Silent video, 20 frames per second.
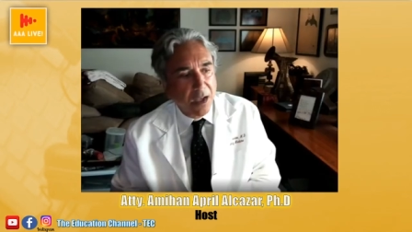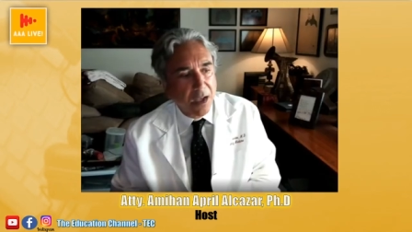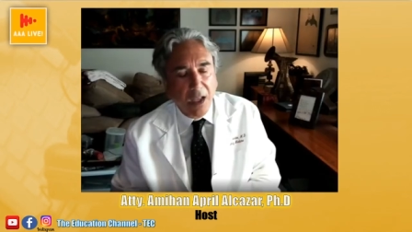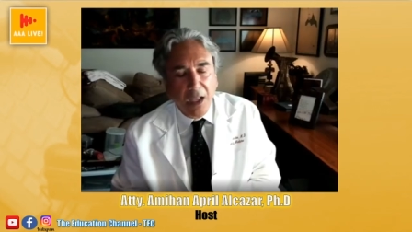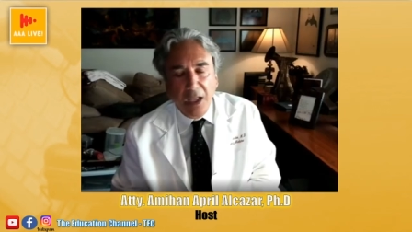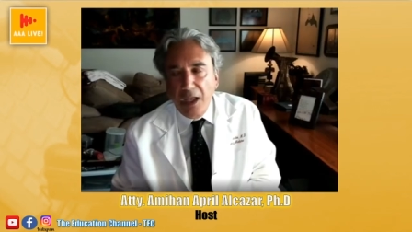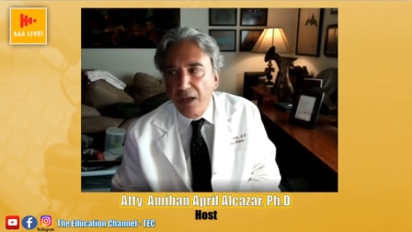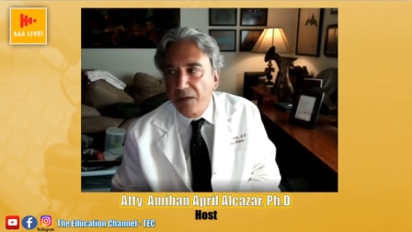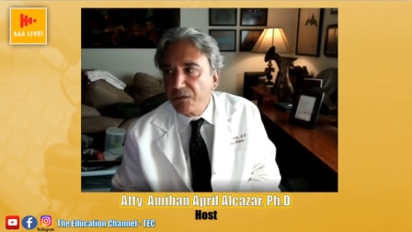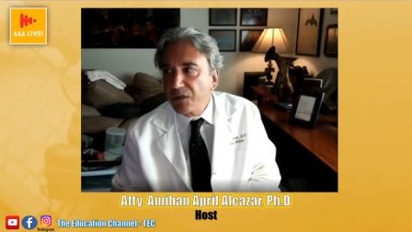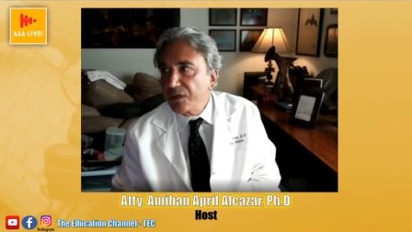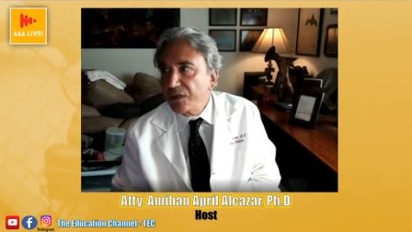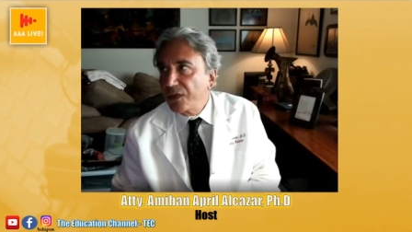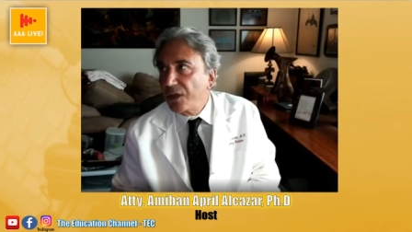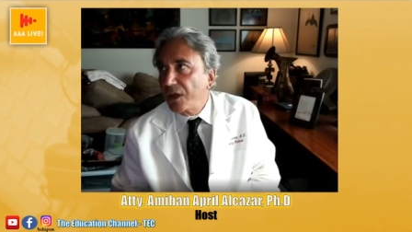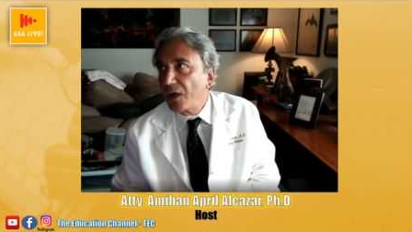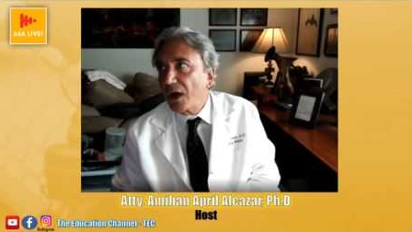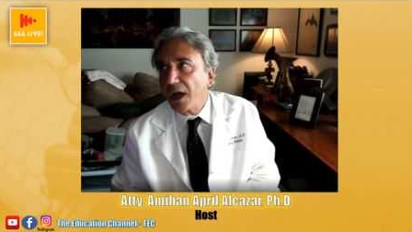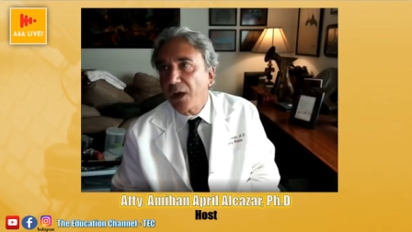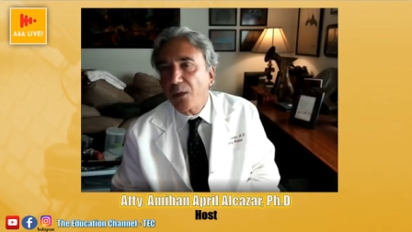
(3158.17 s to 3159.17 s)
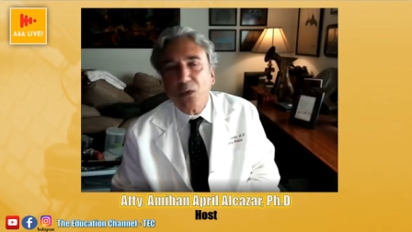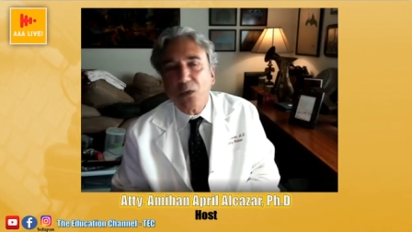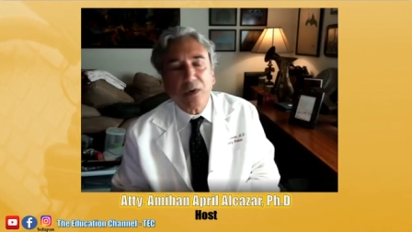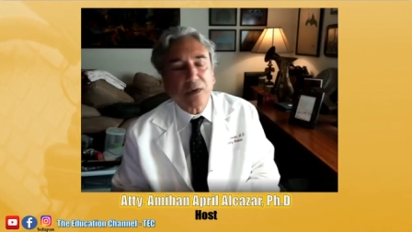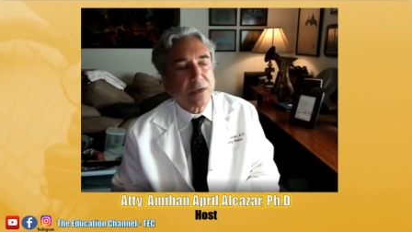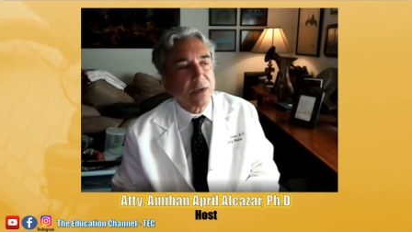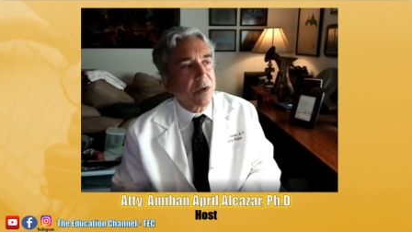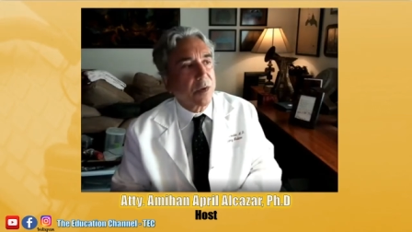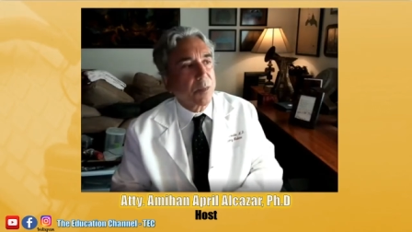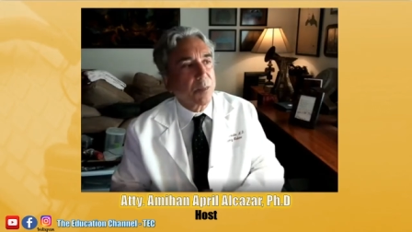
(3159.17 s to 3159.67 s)
Everything. I
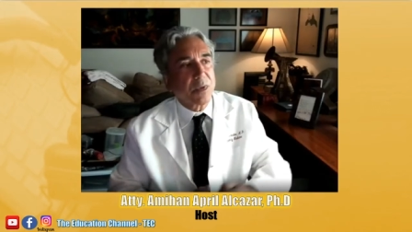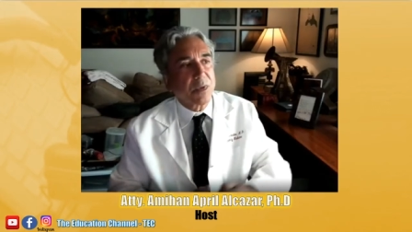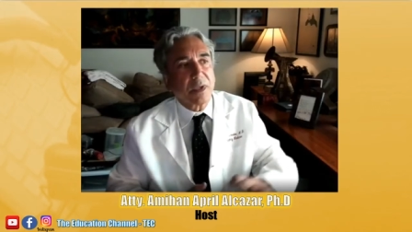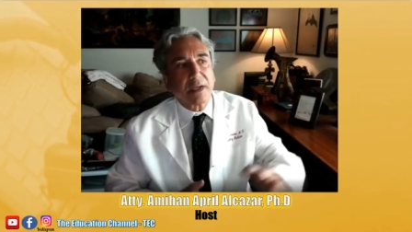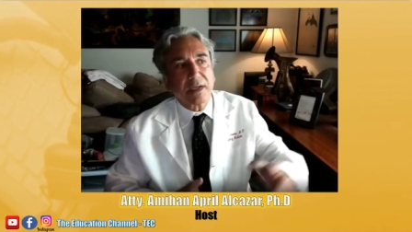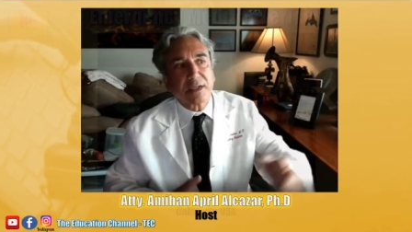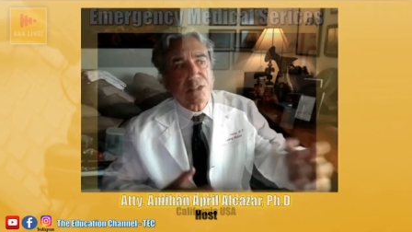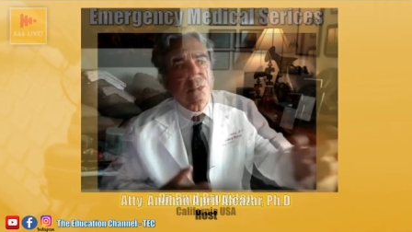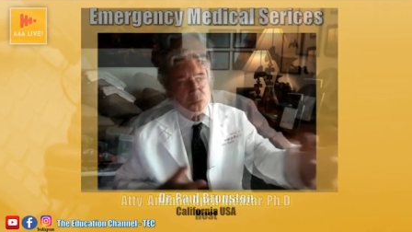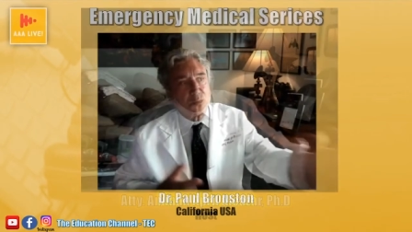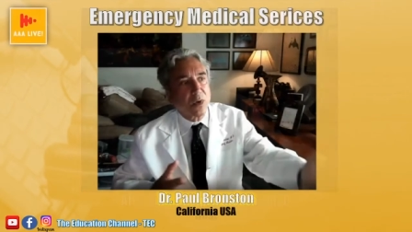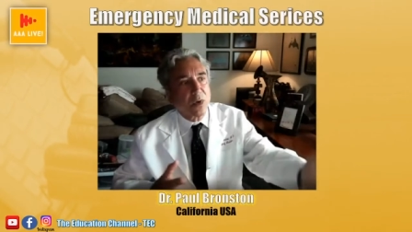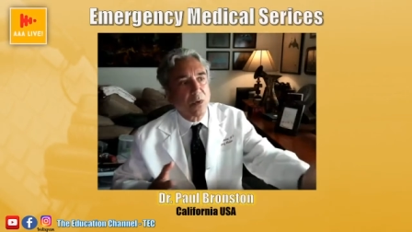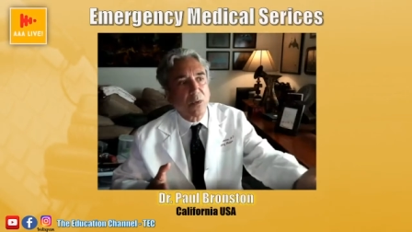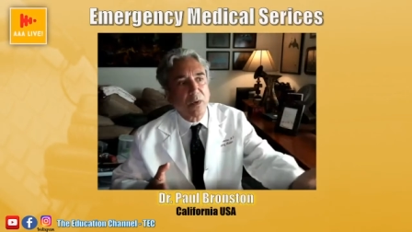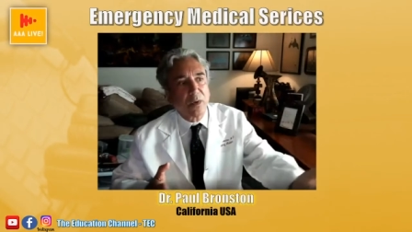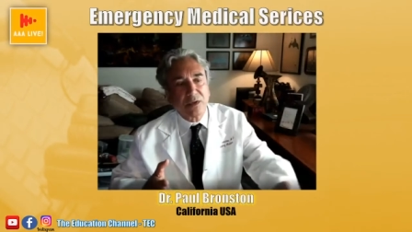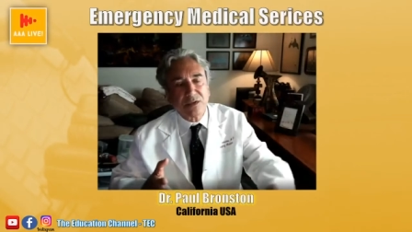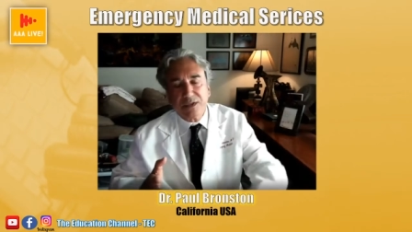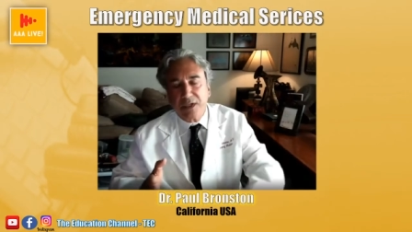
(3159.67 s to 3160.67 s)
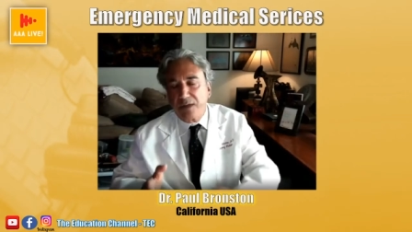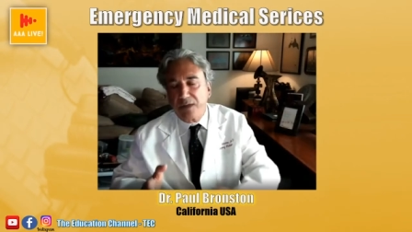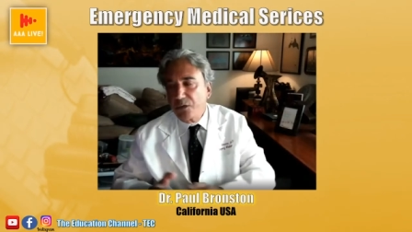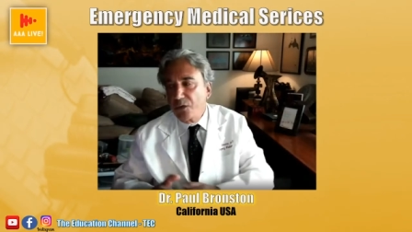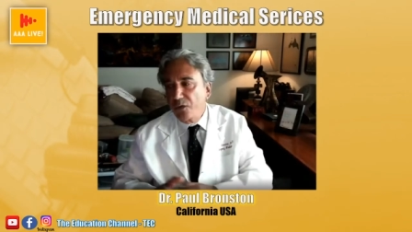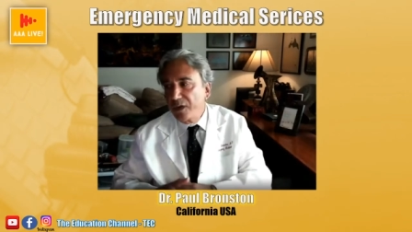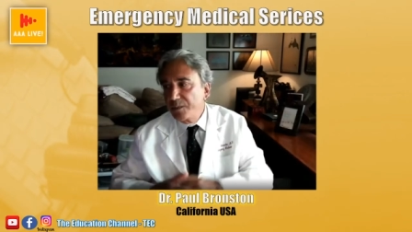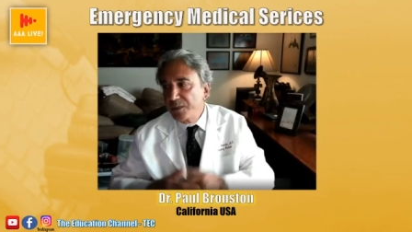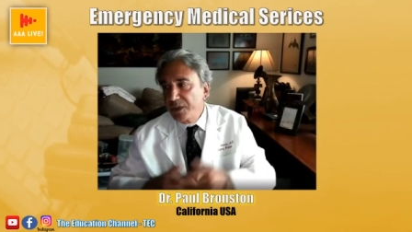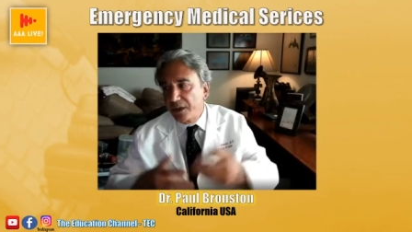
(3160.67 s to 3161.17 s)
worked in a place where we used to have
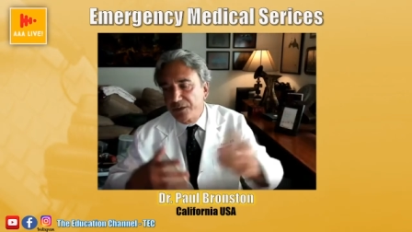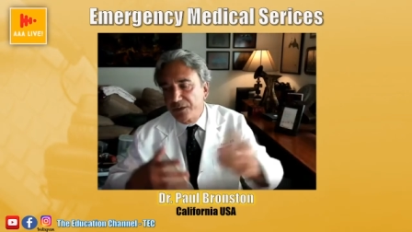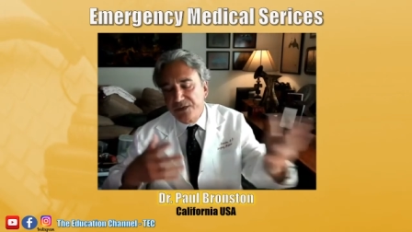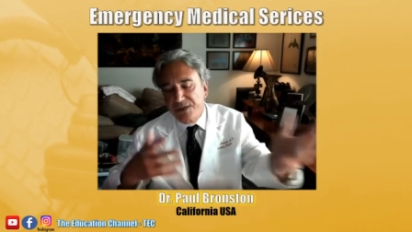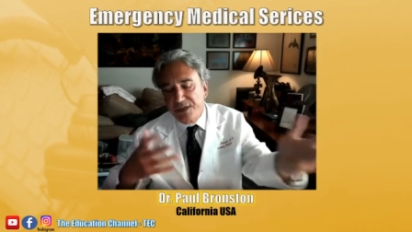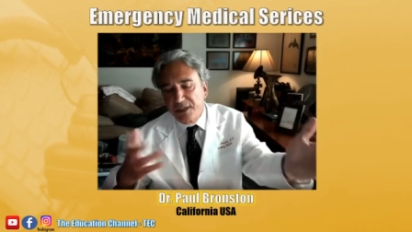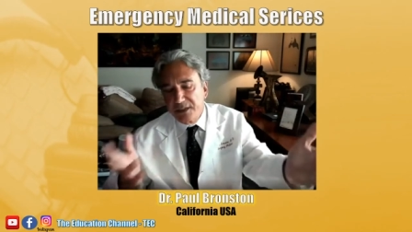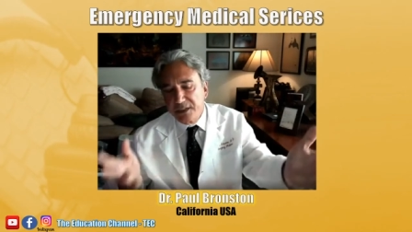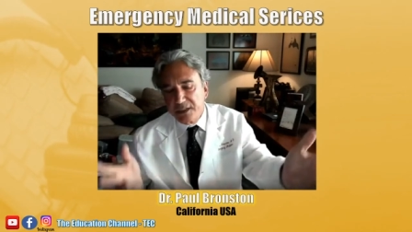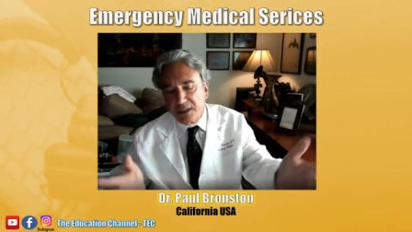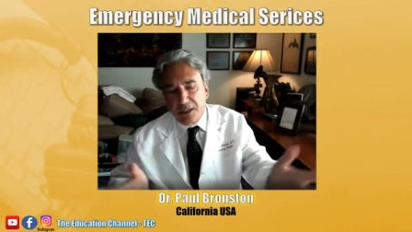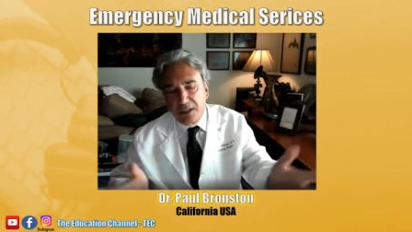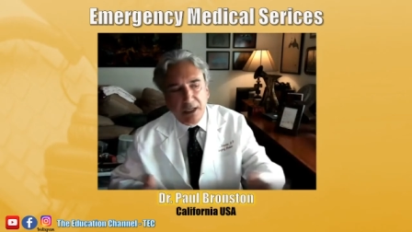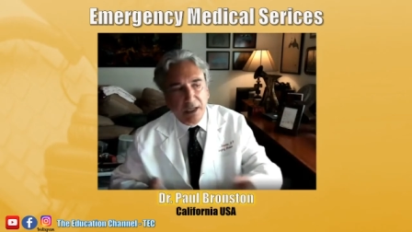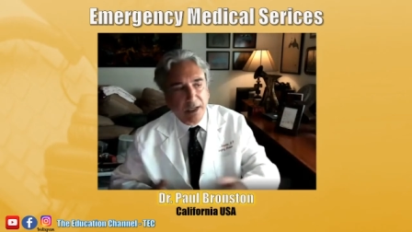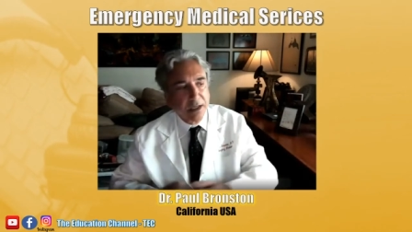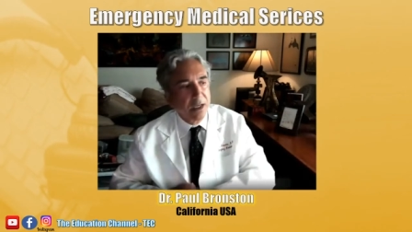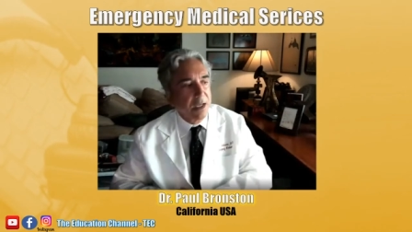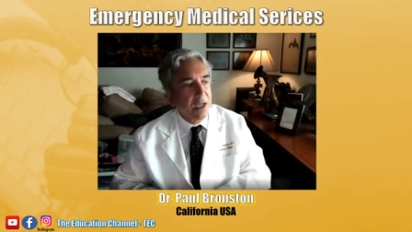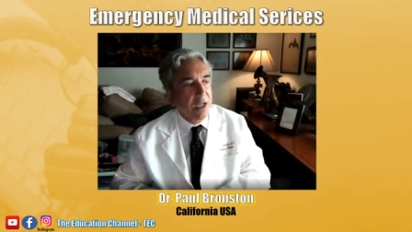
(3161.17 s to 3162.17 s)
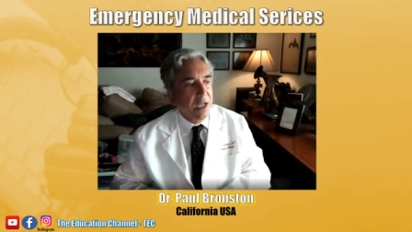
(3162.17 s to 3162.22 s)
crib deaths, SIDS a lot.